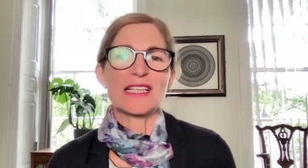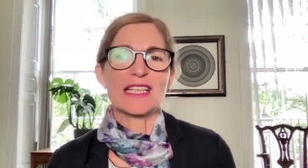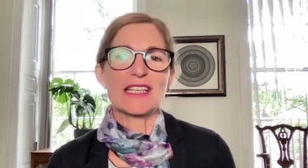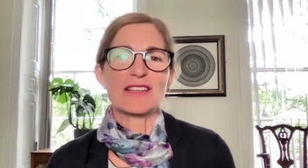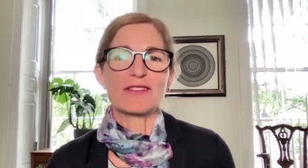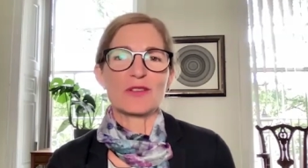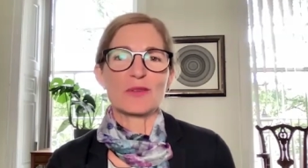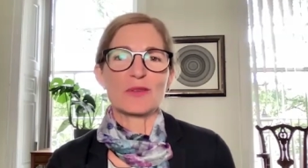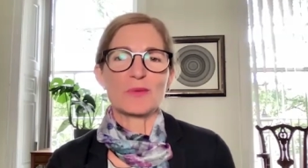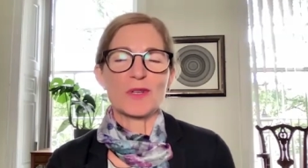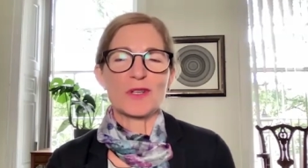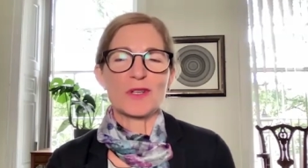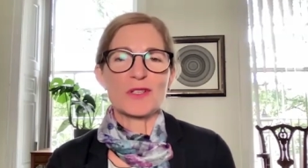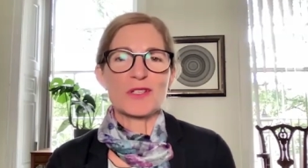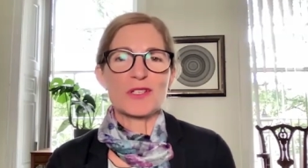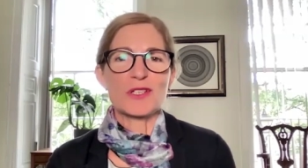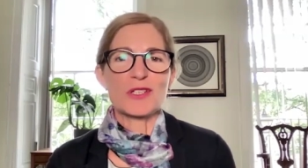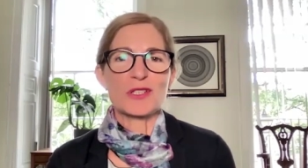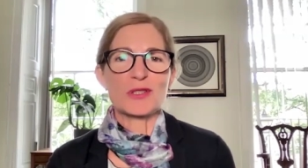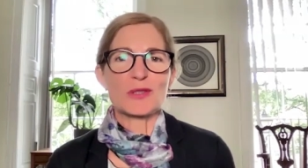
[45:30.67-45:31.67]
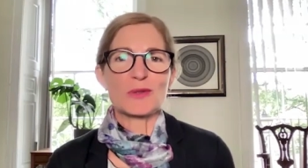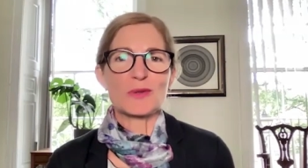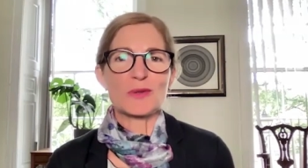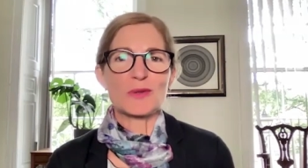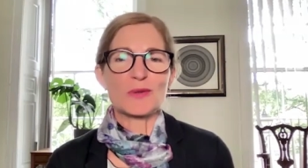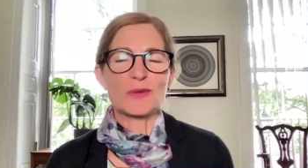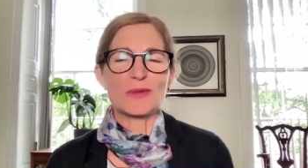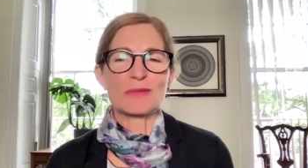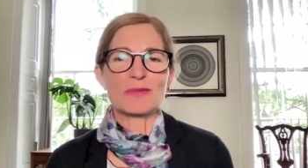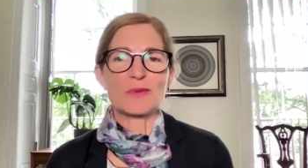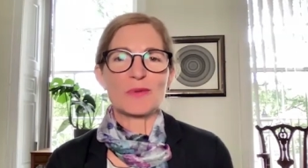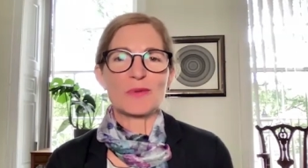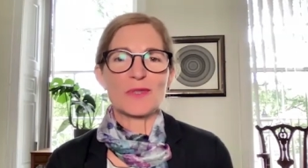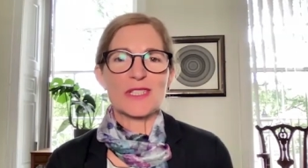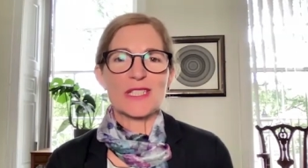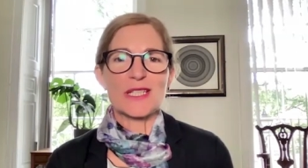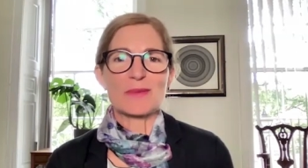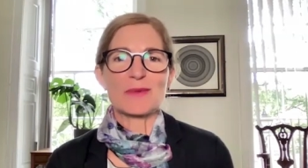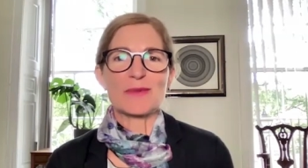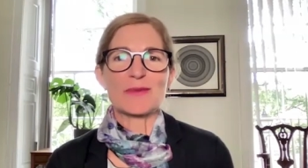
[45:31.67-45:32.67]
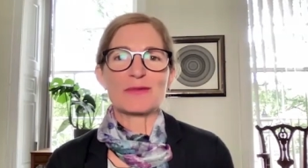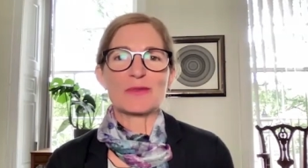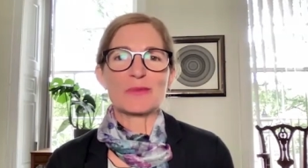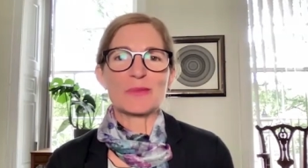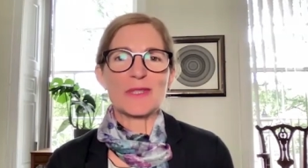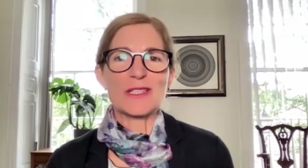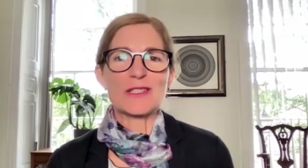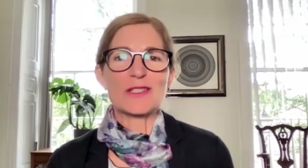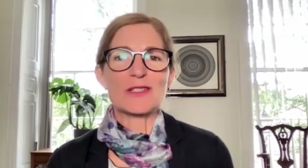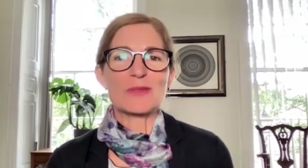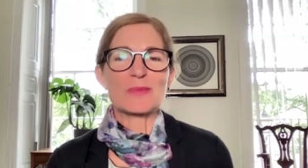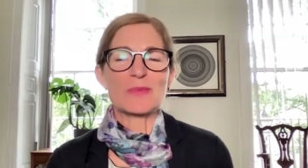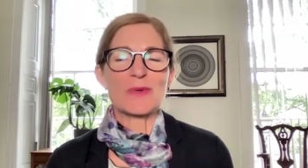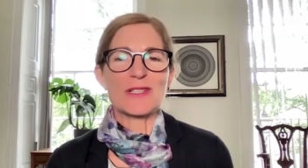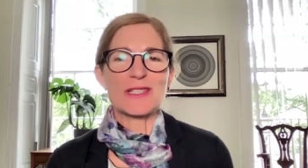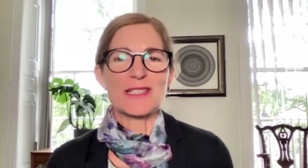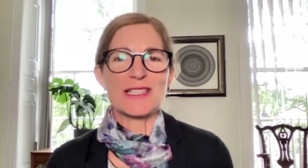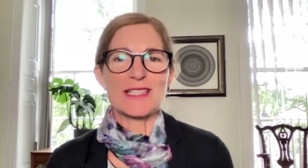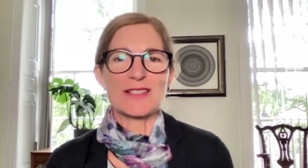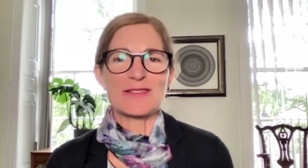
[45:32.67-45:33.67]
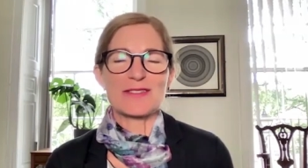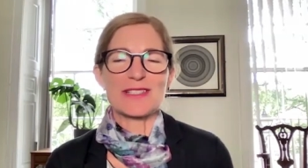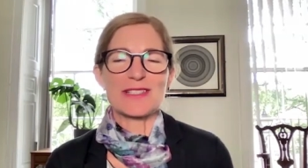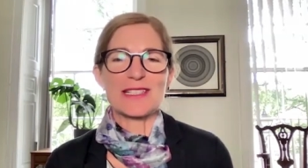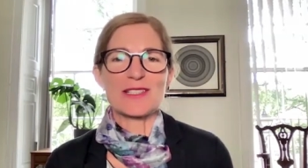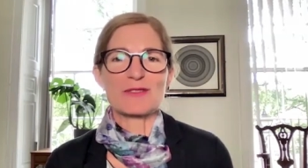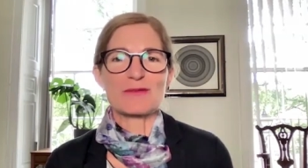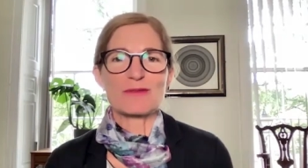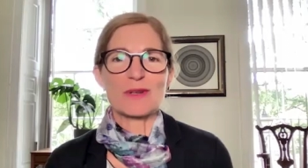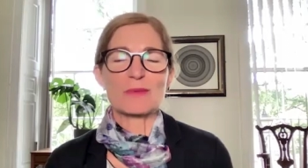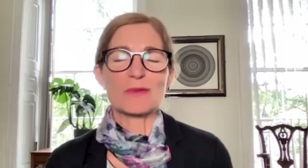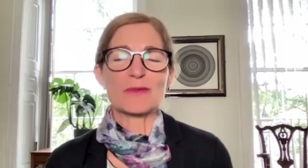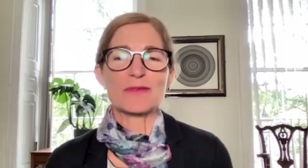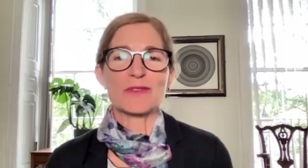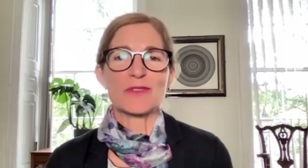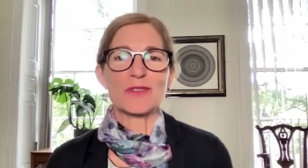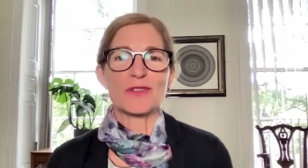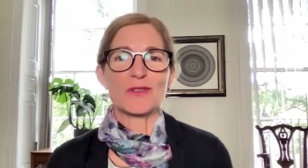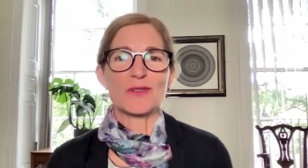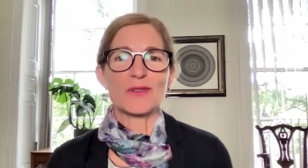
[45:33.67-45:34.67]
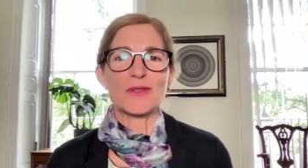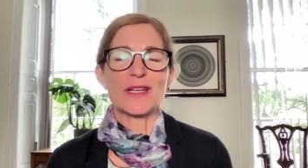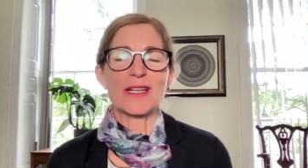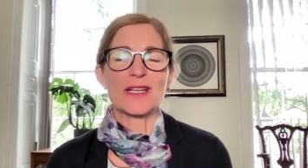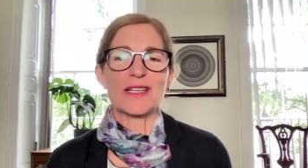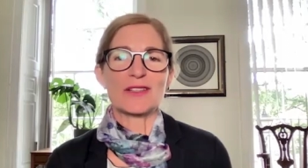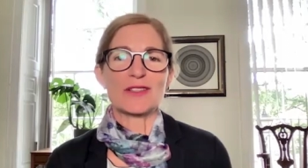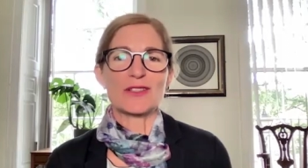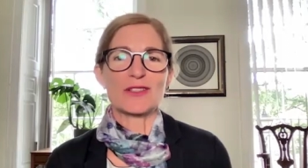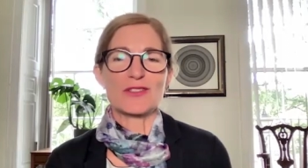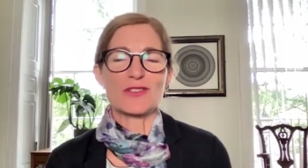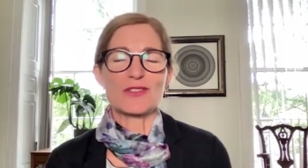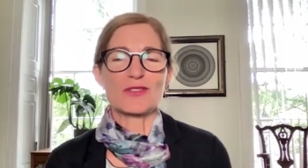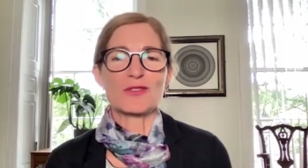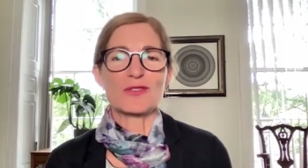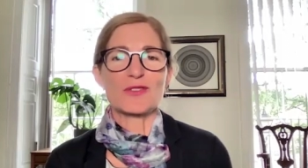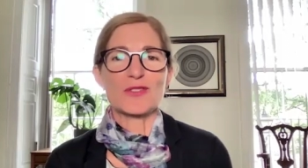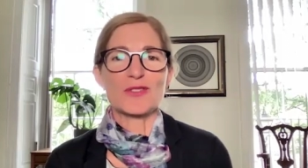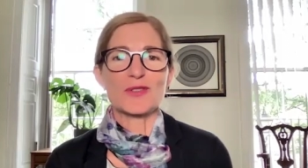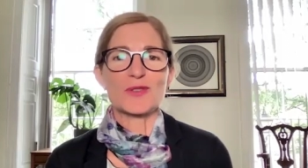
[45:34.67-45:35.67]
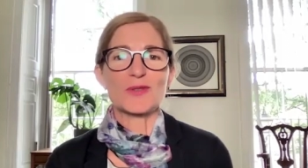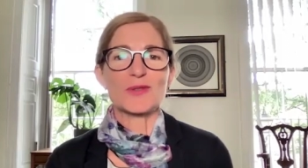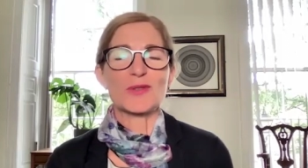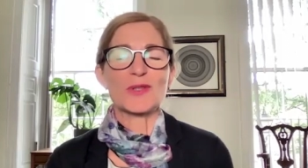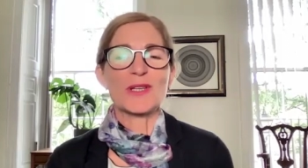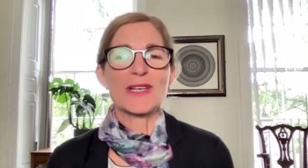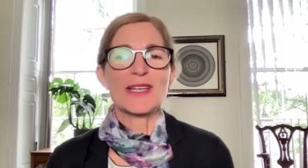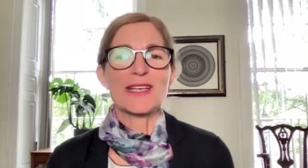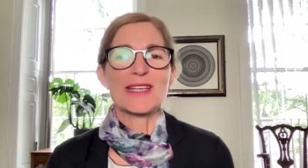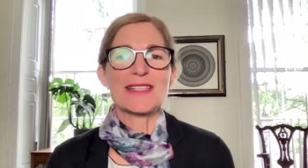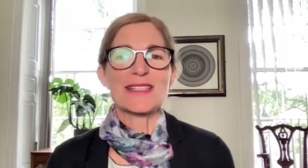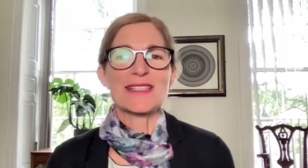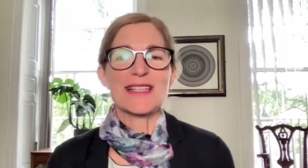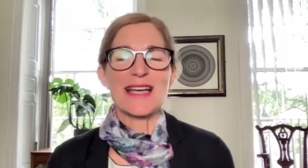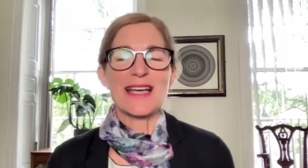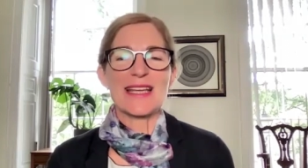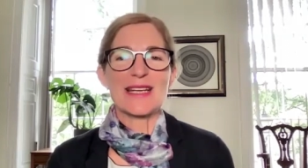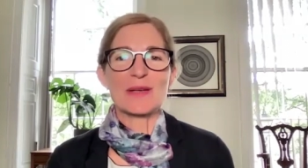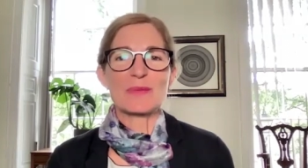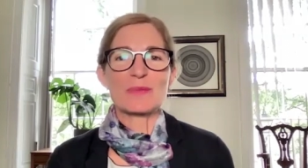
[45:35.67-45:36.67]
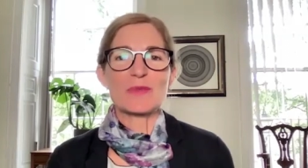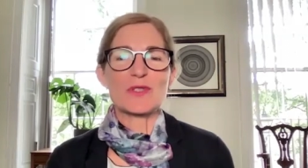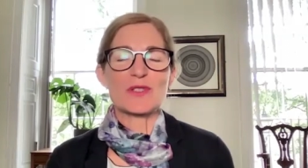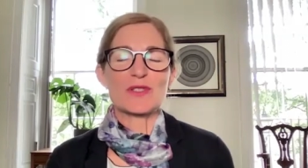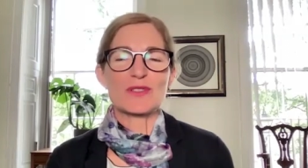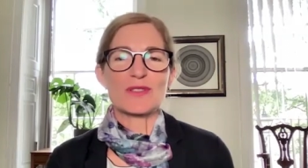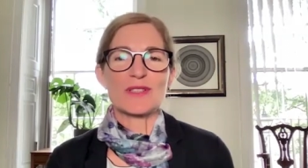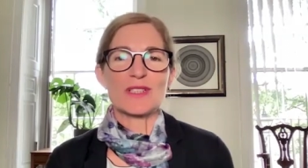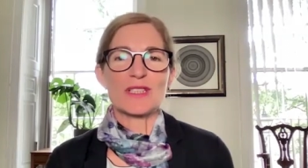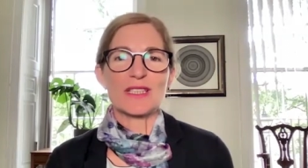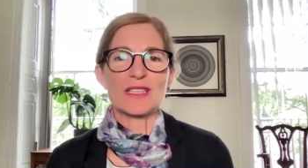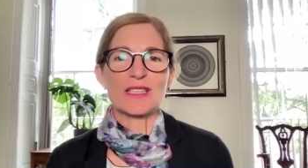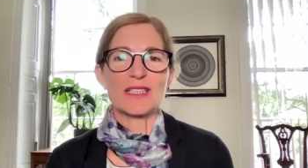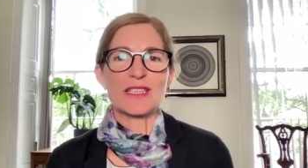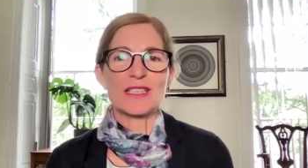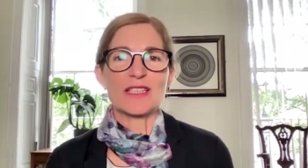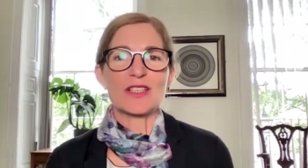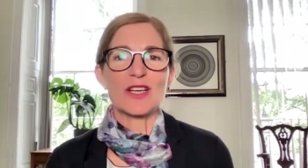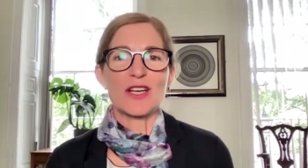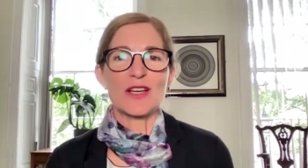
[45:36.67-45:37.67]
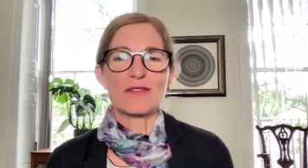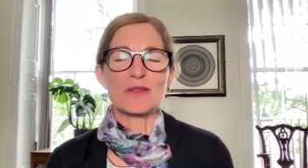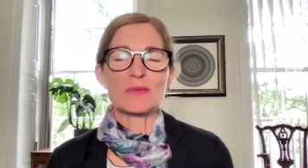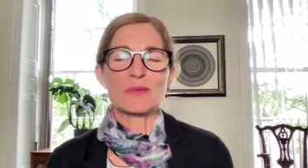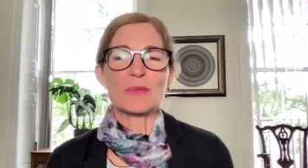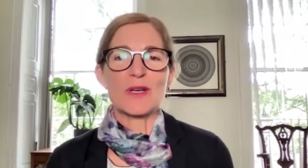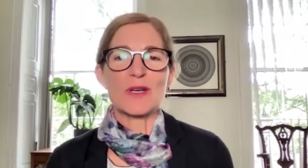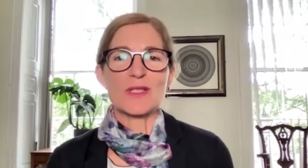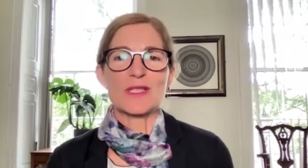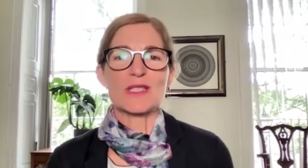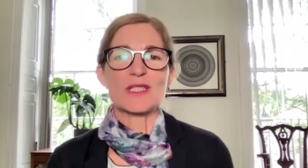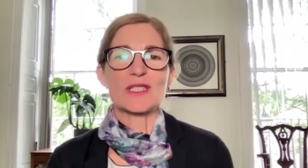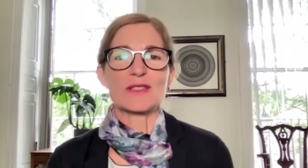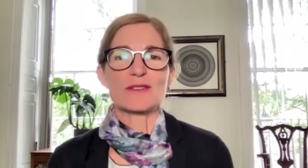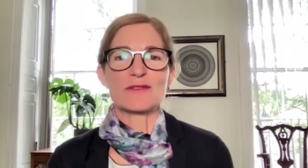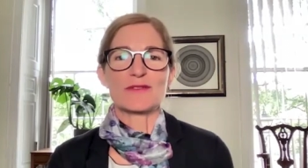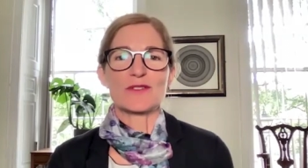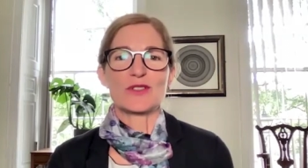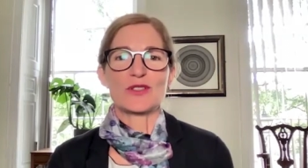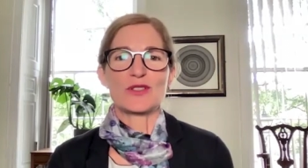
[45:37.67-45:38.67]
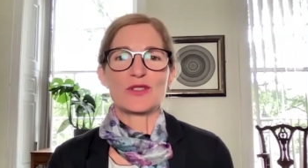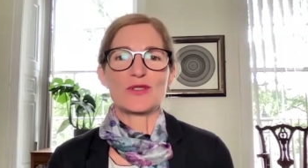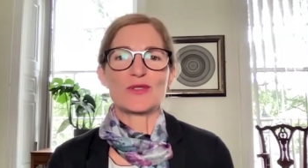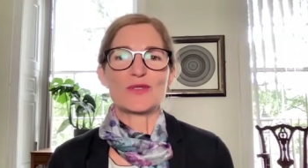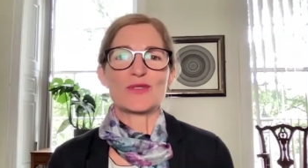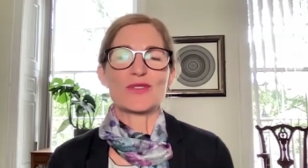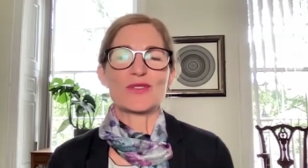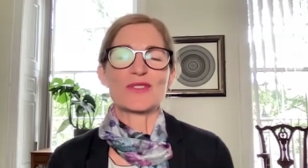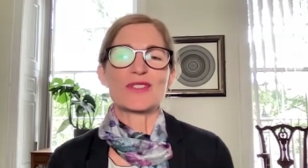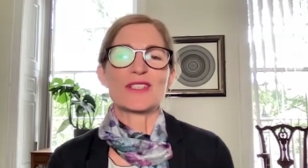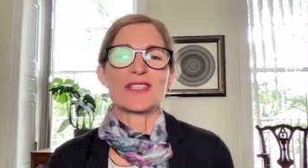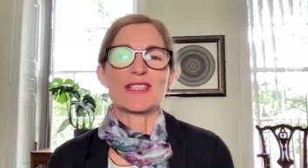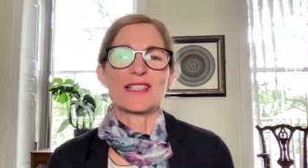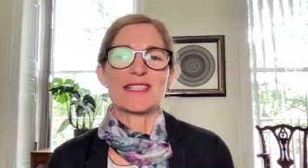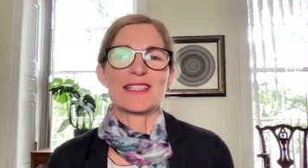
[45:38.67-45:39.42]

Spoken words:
if you want some of Robito's positivity to rub off on you, I urge you to sign up to the COVID positive news